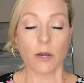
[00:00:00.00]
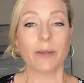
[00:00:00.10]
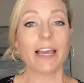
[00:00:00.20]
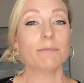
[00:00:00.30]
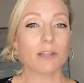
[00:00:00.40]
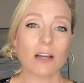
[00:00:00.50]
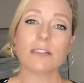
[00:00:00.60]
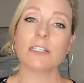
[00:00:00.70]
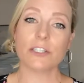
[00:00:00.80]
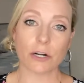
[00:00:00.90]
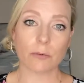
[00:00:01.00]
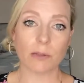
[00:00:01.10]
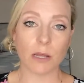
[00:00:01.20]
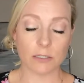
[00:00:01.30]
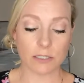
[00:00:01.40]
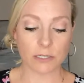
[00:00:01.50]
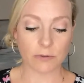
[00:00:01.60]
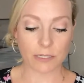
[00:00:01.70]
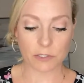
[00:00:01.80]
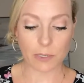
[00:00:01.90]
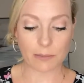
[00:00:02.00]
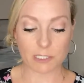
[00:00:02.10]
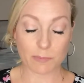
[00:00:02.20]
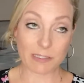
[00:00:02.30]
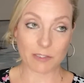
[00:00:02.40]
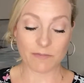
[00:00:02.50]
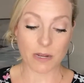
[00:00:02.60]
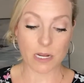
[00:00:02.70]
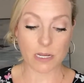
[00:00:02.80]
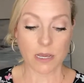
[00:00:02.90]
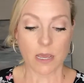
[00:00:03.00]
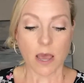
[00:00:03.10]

We have blonde and dark blonde, so that's why I'm specifying.